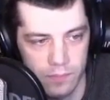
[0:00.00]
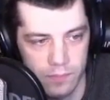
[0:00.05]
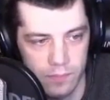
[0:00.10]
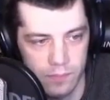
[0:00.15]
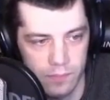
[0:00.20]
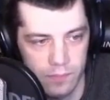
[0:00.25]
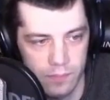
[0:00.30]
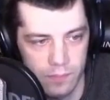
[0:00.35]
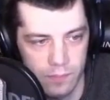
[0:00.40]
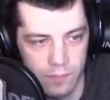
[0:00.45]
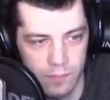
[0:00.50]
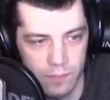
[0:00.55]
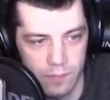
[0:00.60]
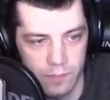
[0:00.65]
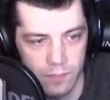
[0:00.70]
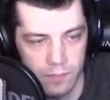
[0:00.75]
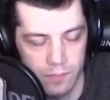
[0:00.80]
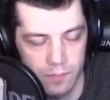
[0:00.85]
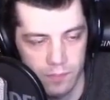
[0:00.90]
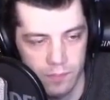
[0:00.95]

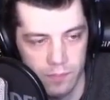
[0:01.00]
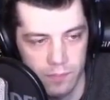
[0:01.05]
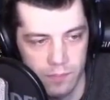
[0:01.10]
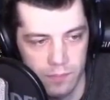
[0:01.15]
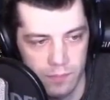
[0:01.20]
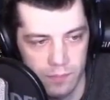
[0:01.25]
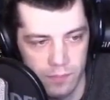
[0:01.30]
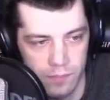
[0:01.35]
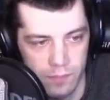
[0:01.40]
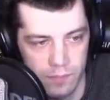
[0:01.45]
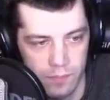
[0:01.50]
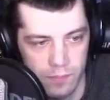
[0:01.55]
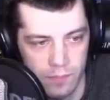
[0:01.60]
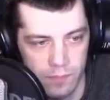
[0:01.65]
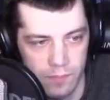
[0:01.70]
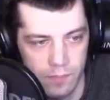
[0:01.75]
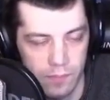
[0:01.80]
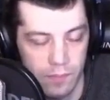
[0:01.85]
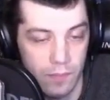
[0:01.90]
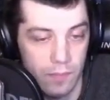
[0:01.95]

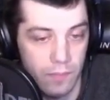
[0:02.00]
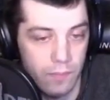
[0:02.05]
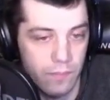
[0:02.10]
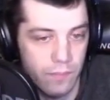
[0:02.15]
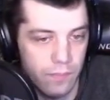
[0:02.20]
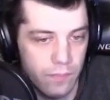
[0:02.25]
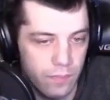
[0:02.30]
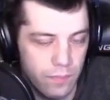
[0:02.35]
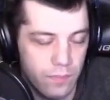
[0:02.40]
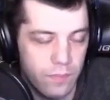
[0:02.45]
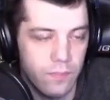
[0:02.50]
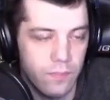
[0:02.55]
The person shown says nothing.